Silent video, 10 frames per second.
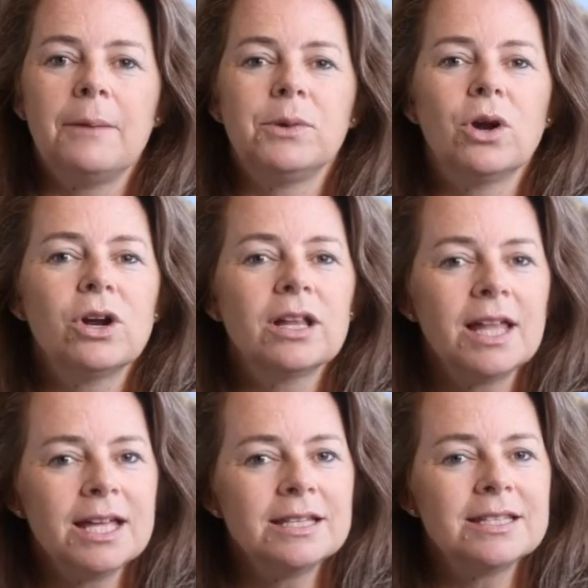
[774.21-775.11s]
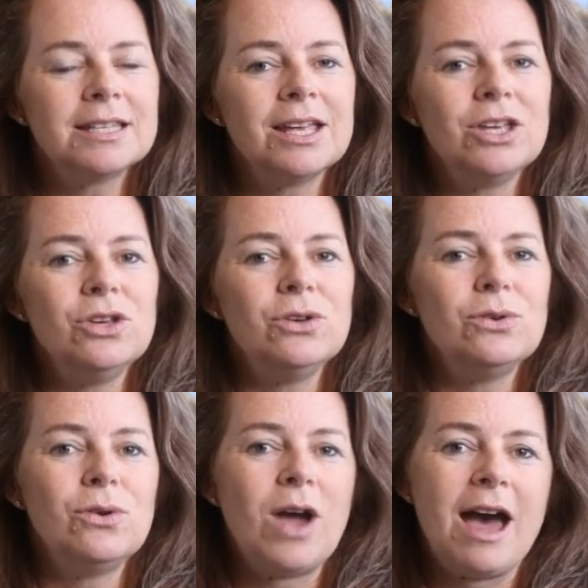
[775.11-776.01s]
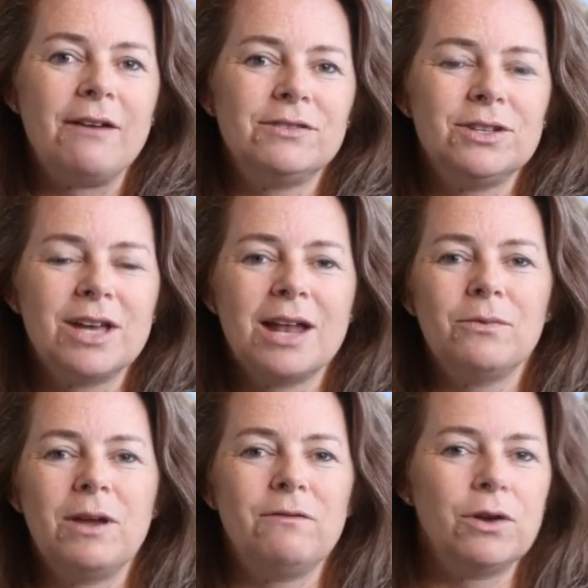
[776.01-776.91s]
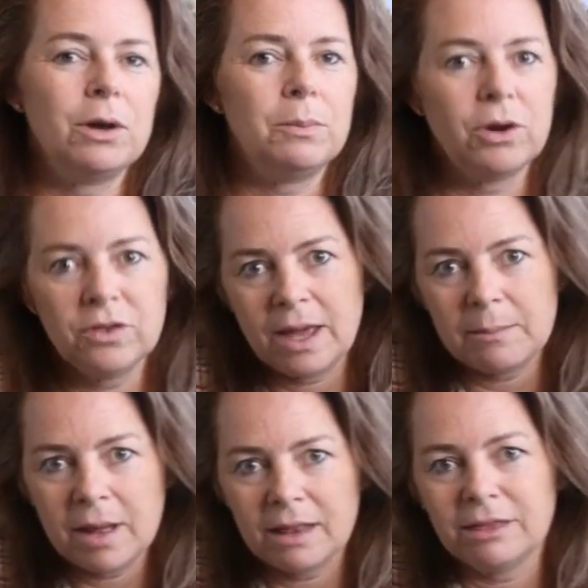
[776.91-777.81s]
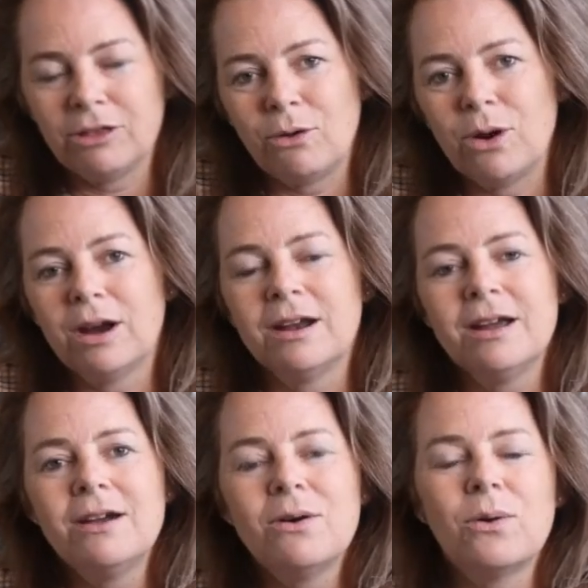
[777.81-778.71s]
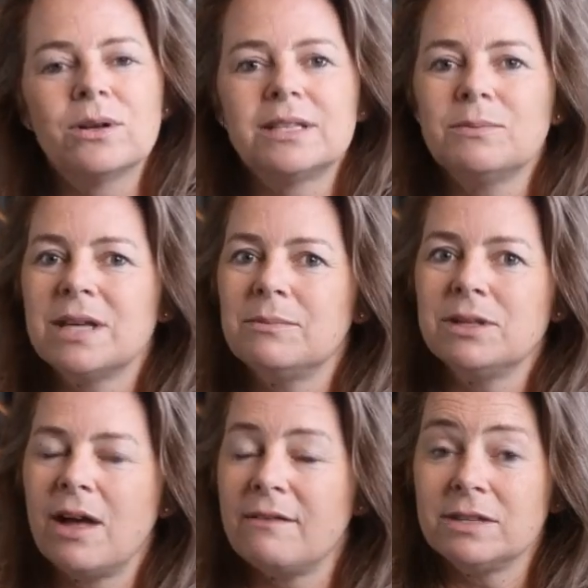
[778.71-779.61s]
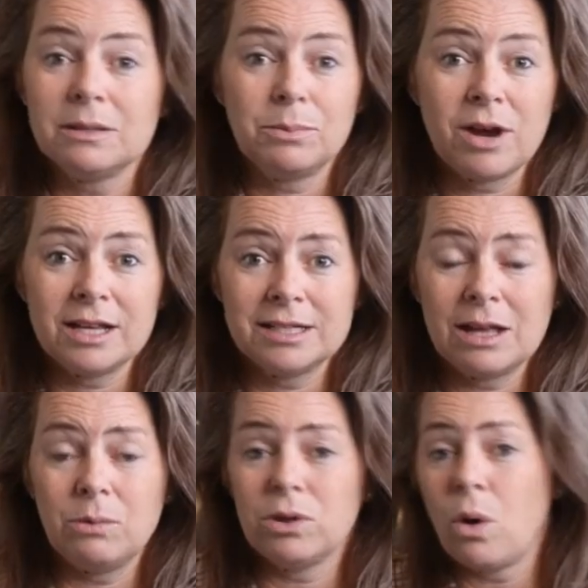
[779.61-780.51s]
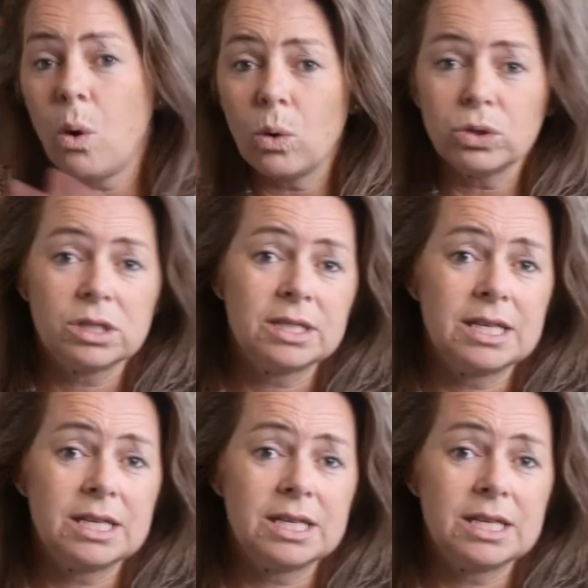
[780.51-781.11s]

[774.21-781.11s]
Kirkland's, you have to kind of wait for your birthday month, or sometimes they'll have a surprise sale where the whole